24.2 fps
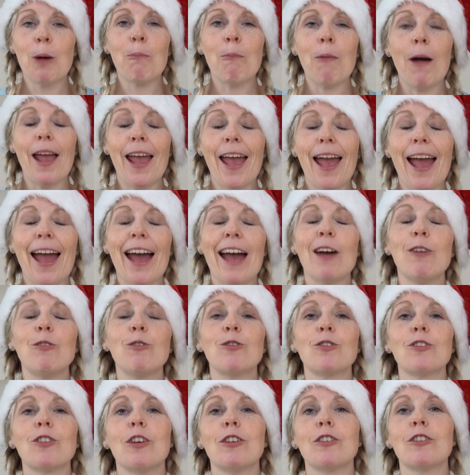My
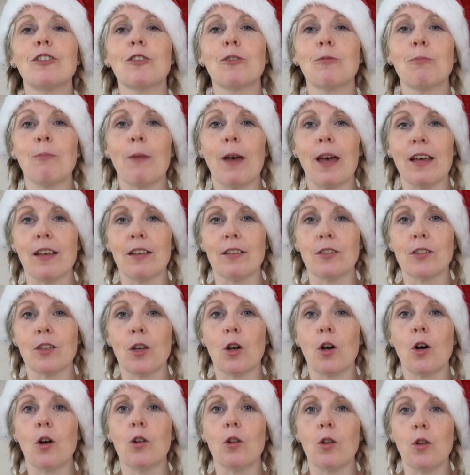house
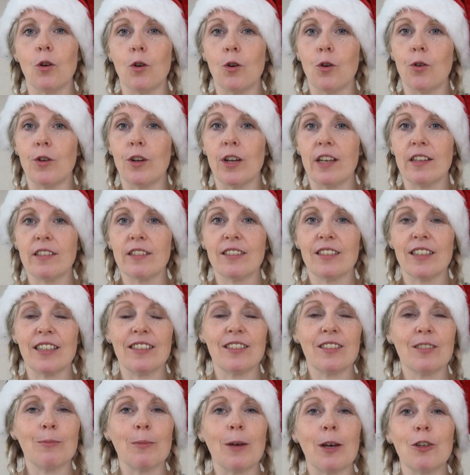smells glorious. It
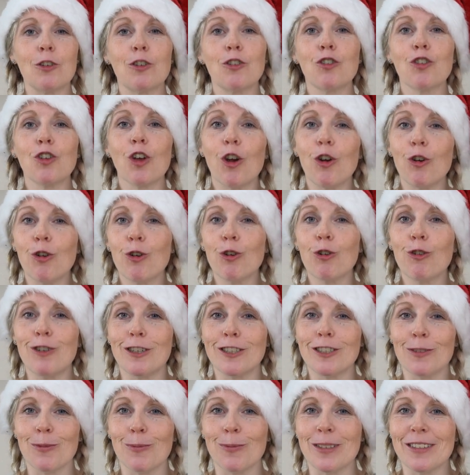smells so
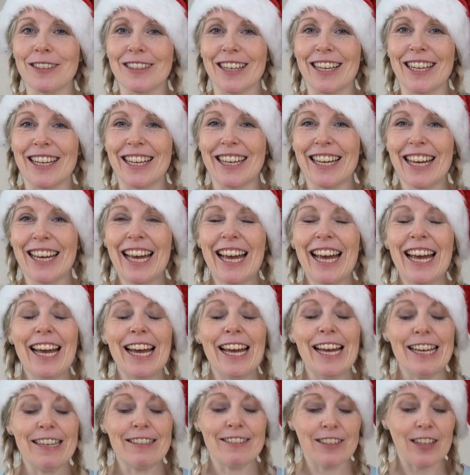Christmassy.
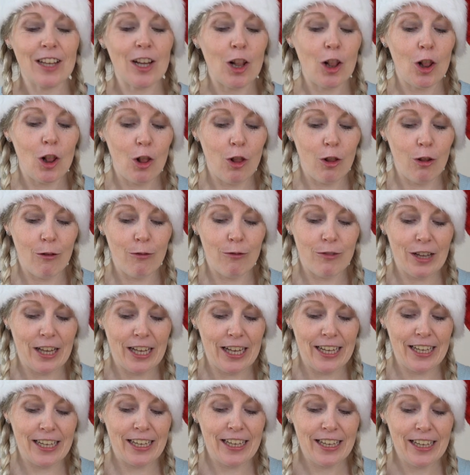It's
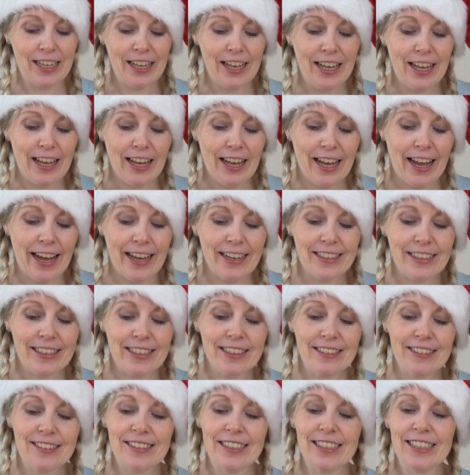lovely. And you
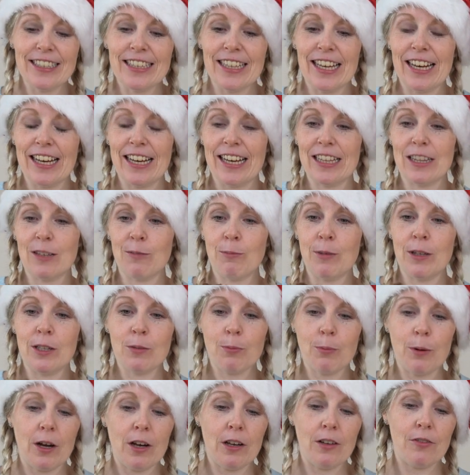can see there, the mince
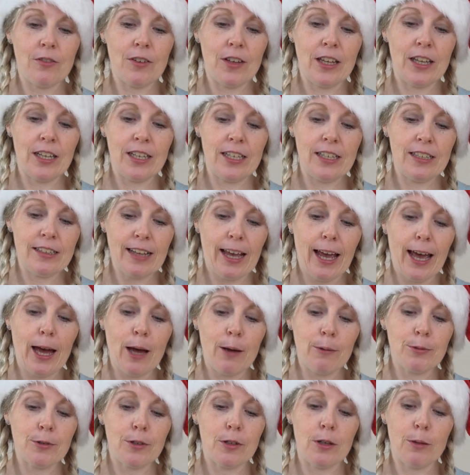pie filling is
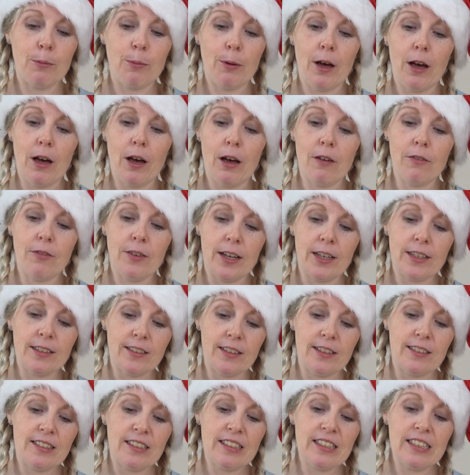absolutely perfect.
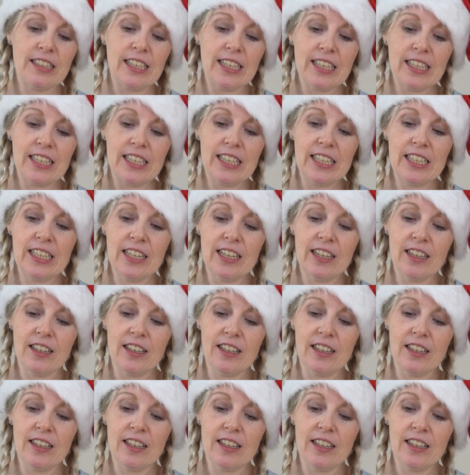It's sticky.